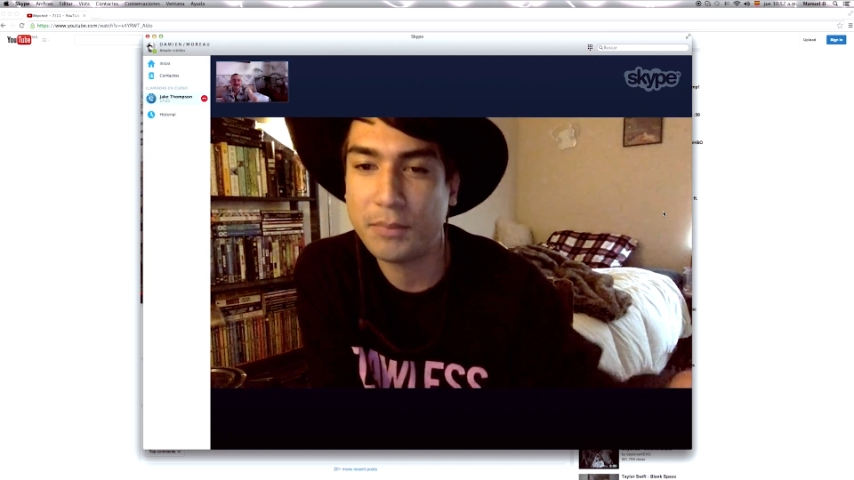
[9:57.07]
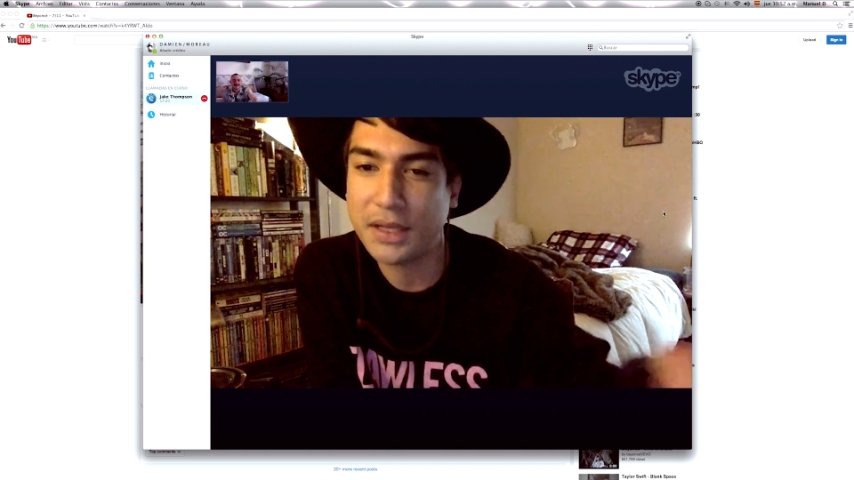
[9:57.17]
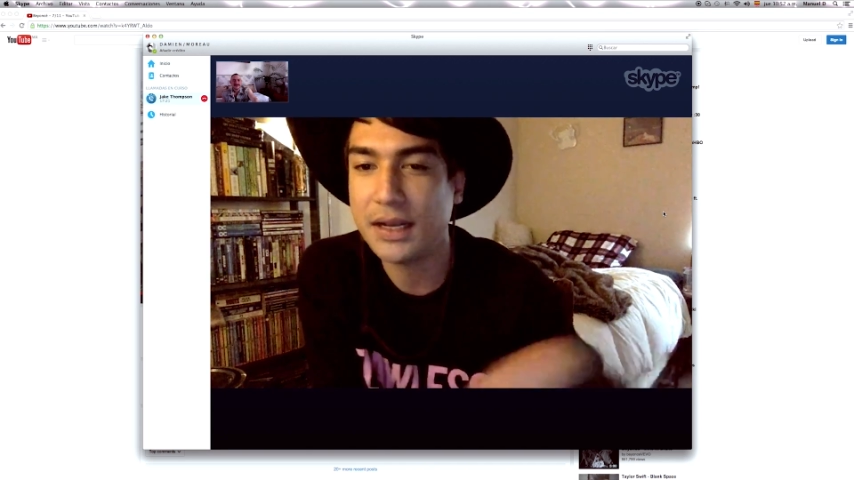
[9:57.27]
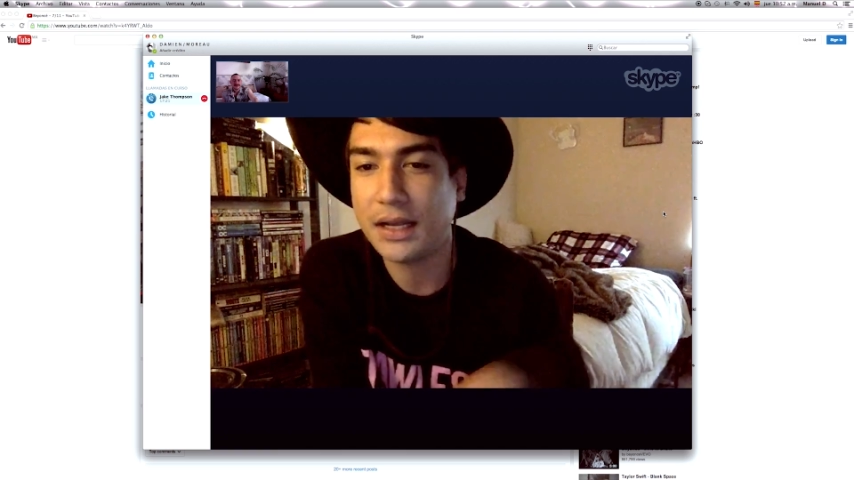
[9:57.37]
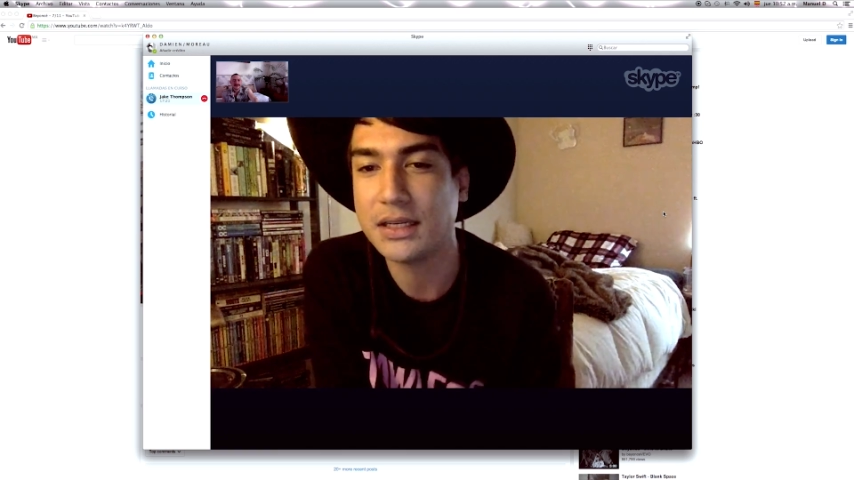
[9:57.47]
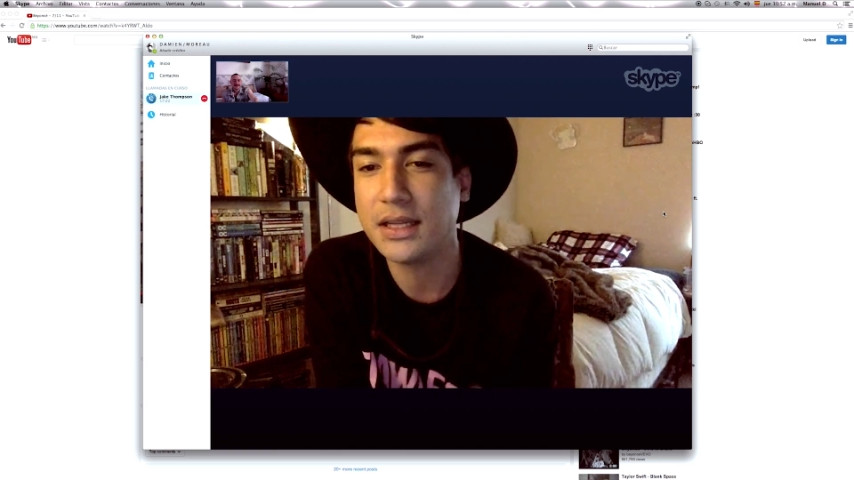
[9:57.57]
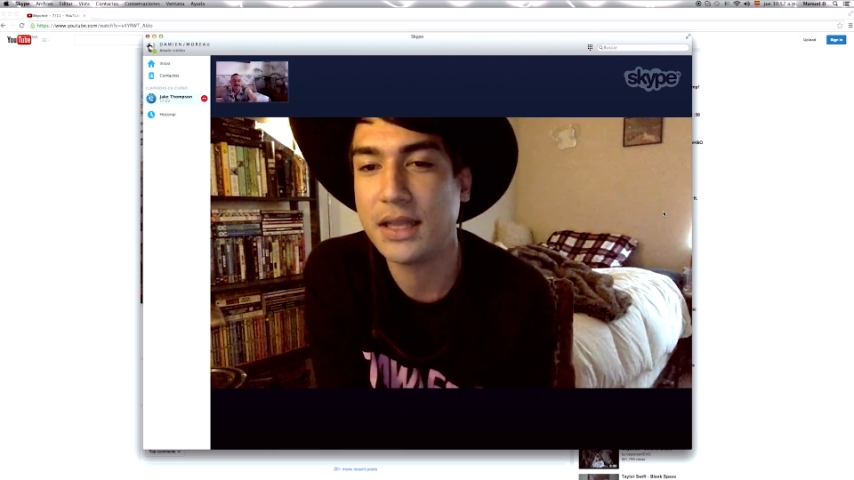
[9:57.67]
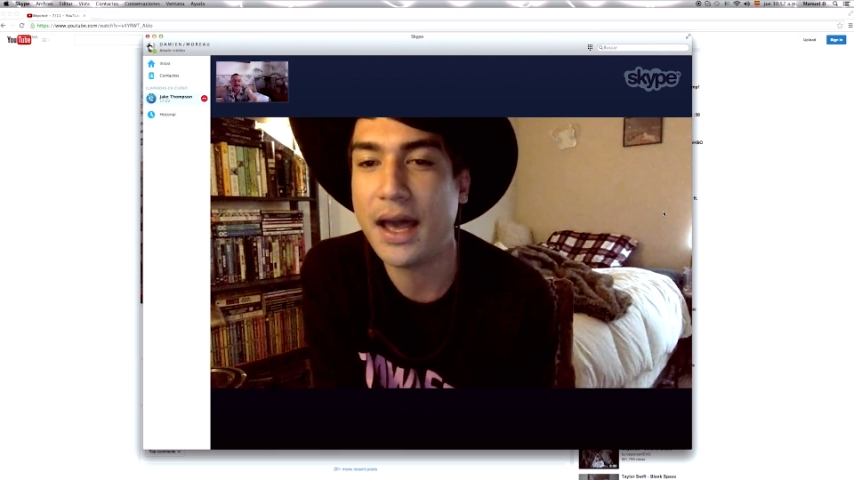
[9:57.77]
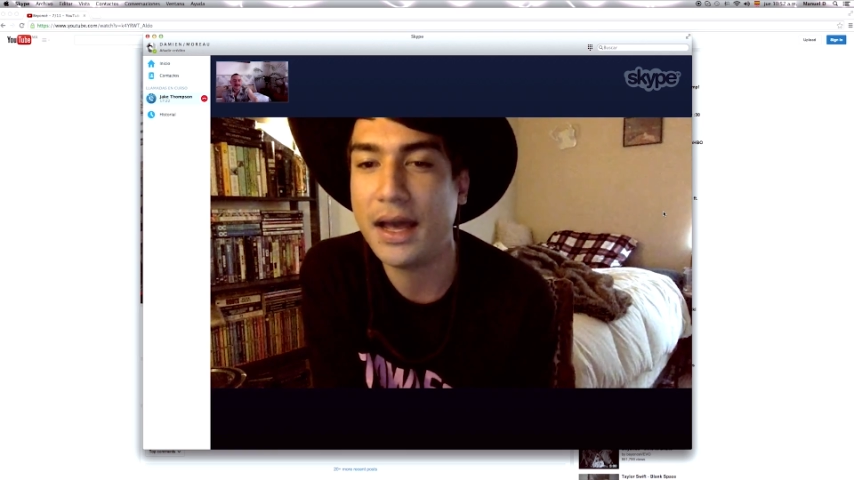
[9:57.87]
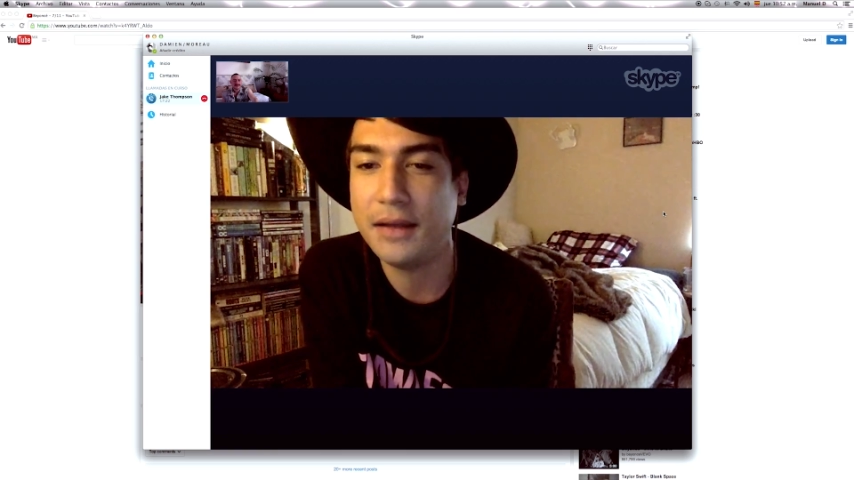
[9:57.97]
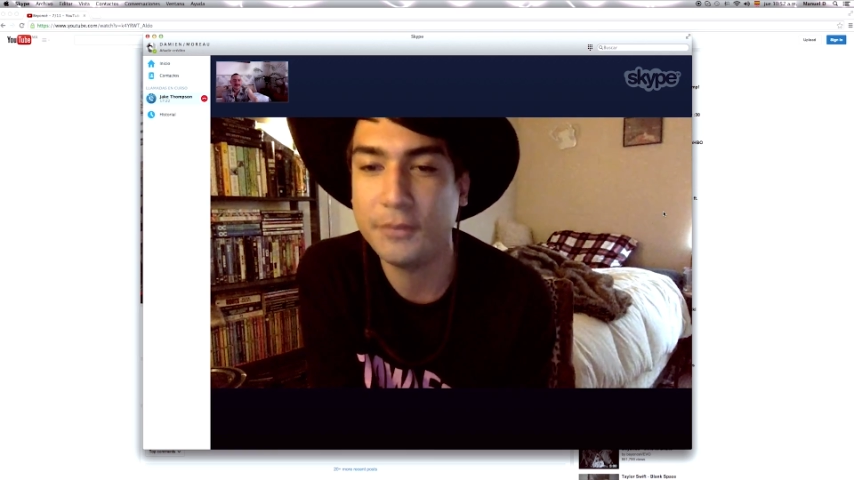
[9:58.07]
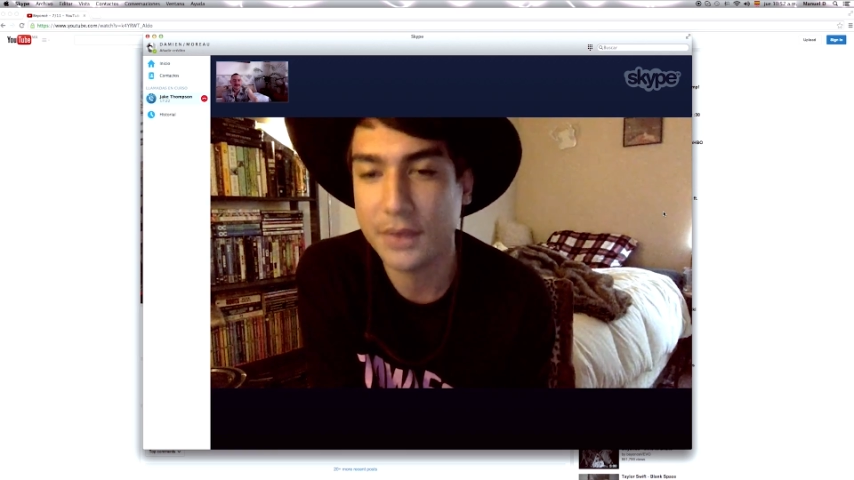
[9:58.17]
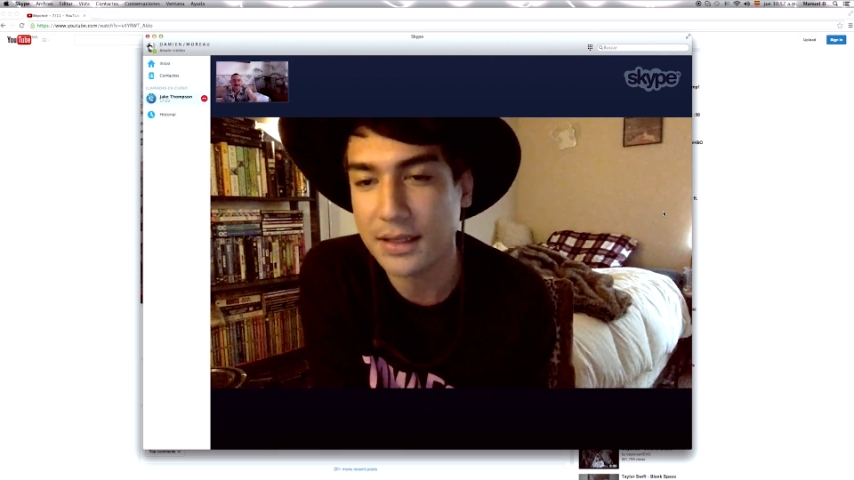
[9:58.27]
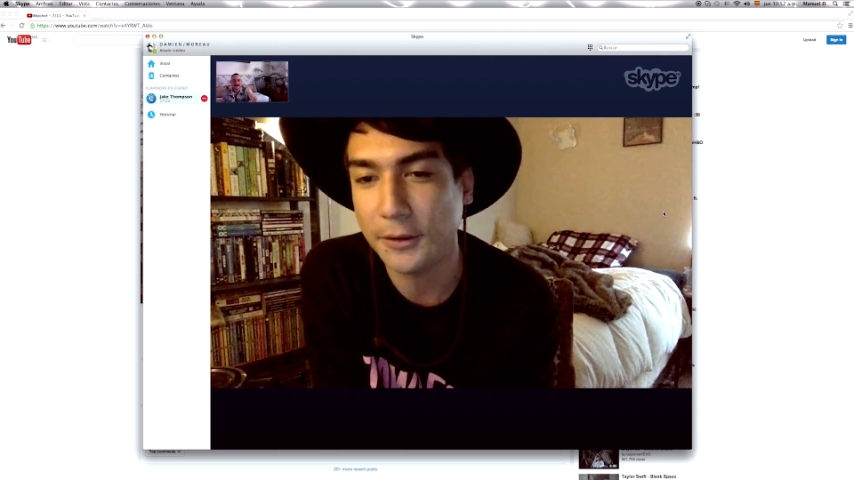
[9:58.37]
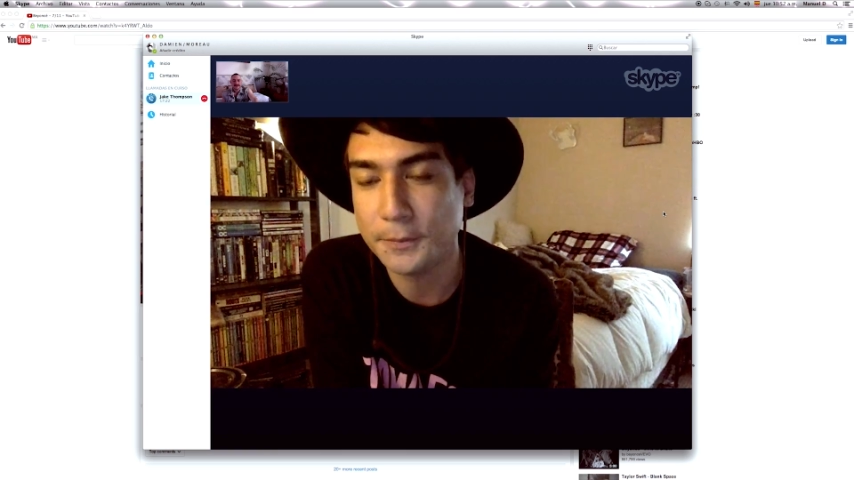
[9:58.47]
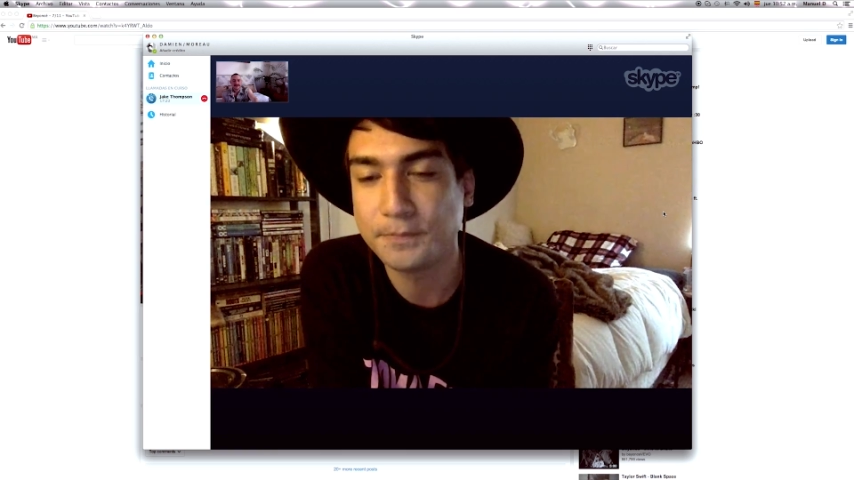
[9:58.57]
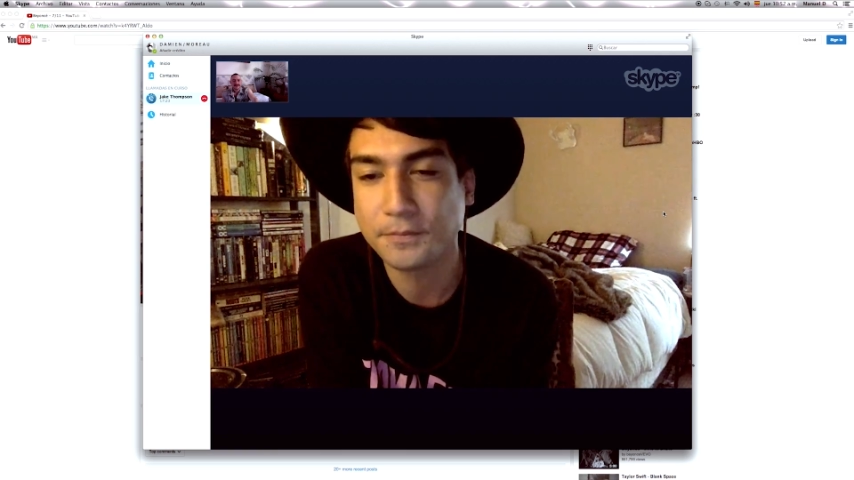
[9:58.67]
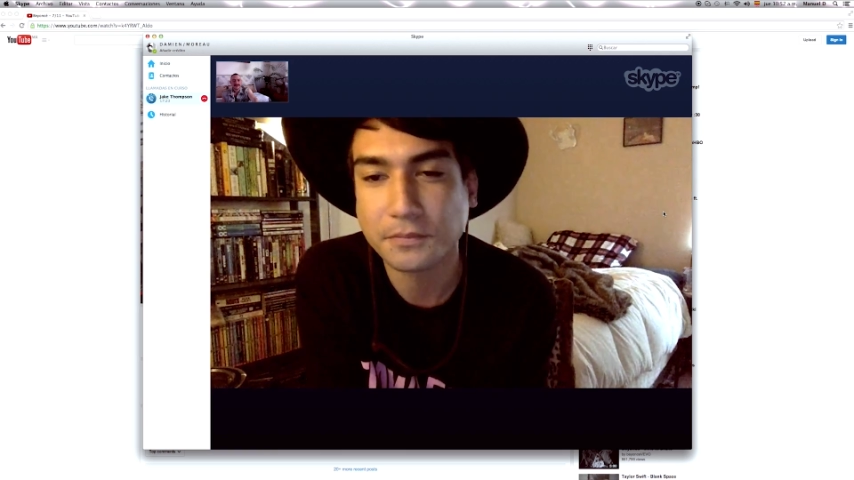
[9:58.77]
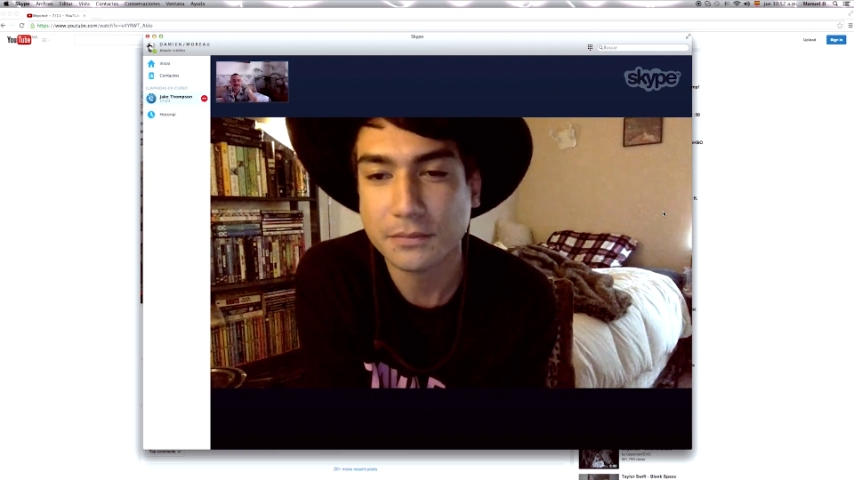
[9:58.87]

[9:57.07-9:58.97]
connected to that? So